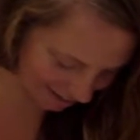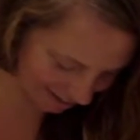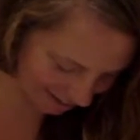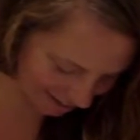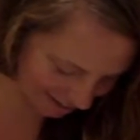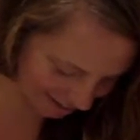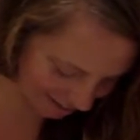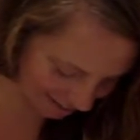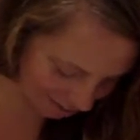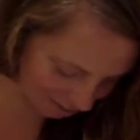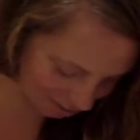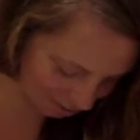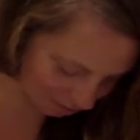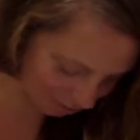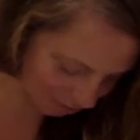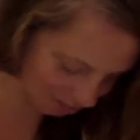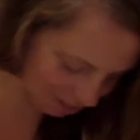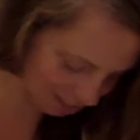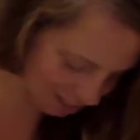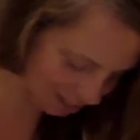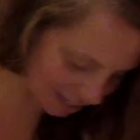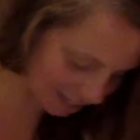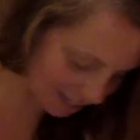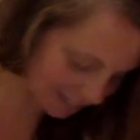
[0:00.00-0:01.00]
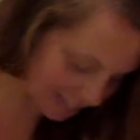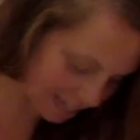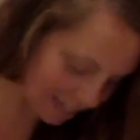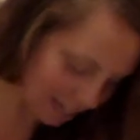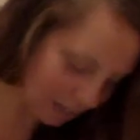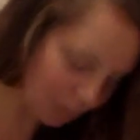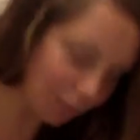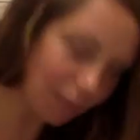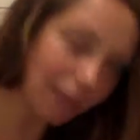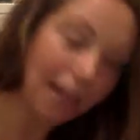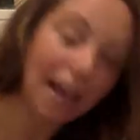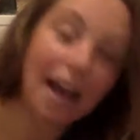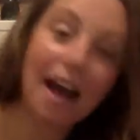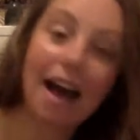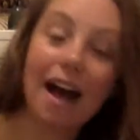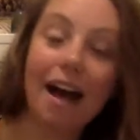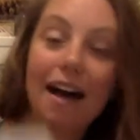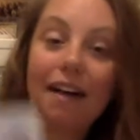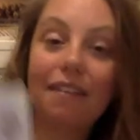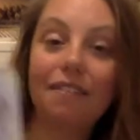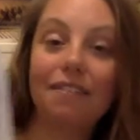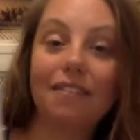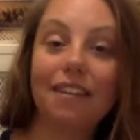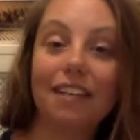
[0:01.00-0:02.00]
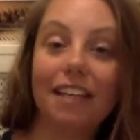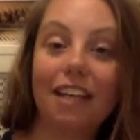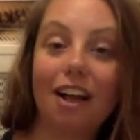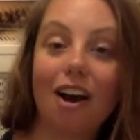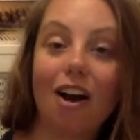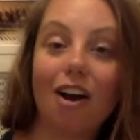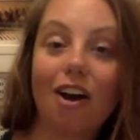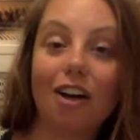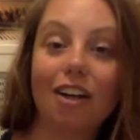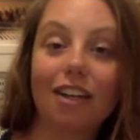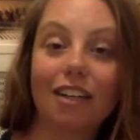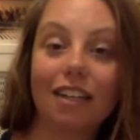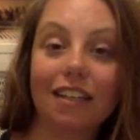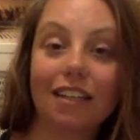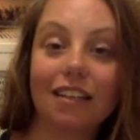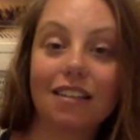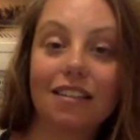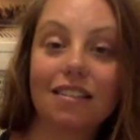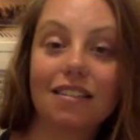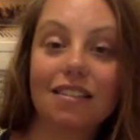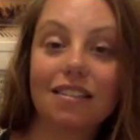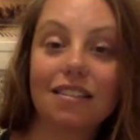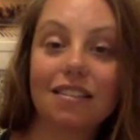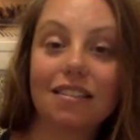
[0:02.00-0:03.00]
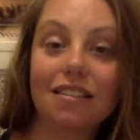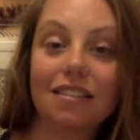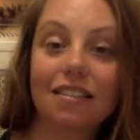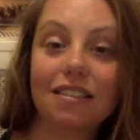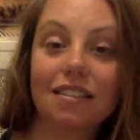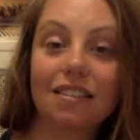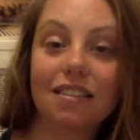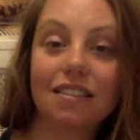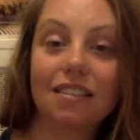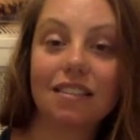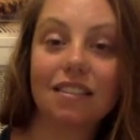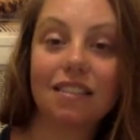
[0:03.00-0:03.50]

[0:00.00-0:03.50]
Ethereal Visions deck, we have the Artist,